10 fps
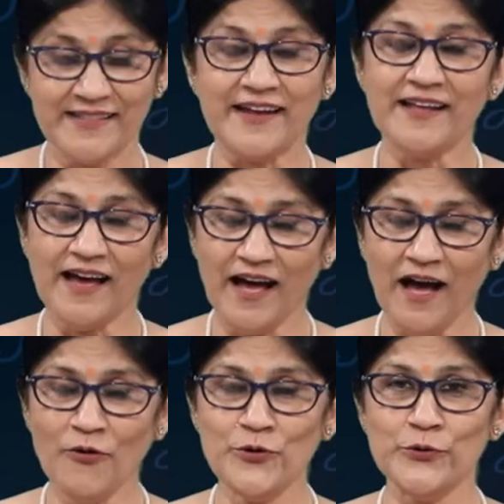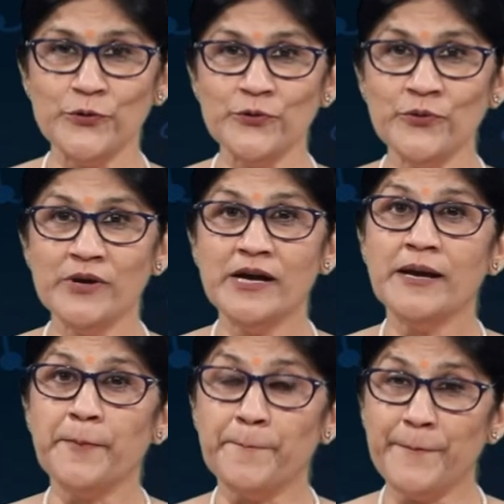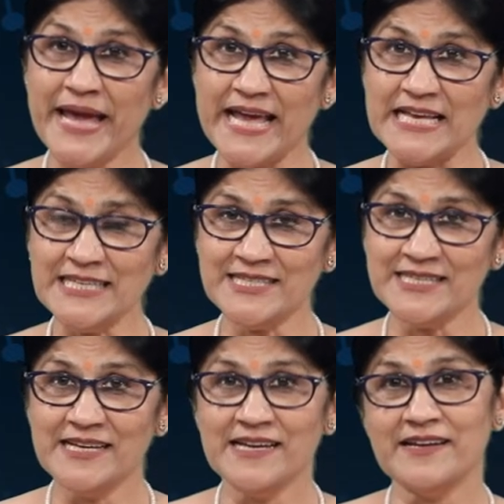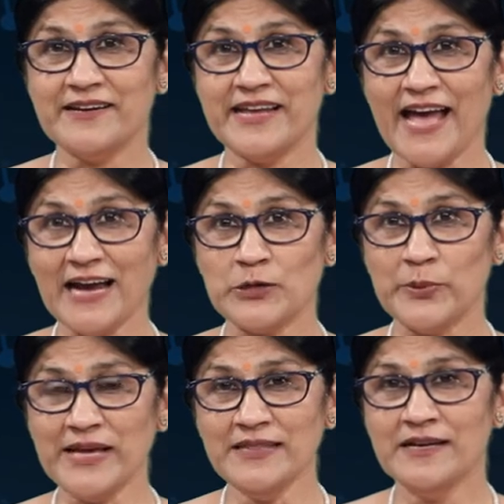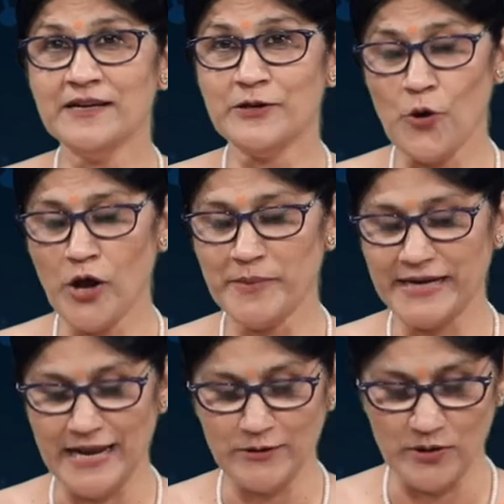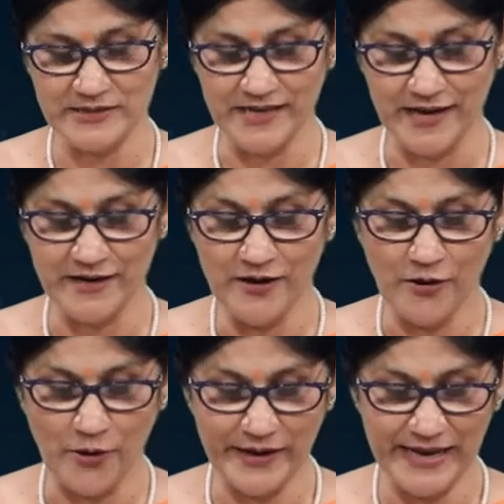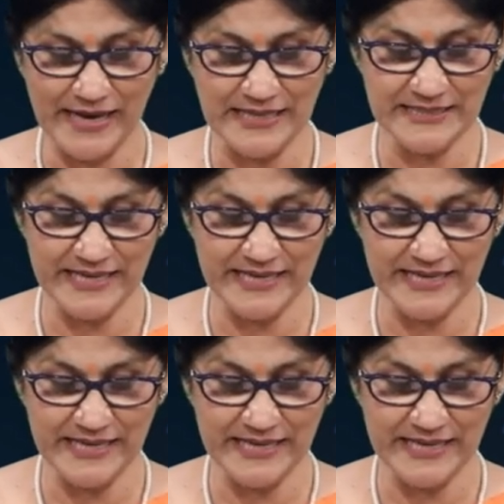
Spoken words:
that how do base react with non-metallic oxide, or I can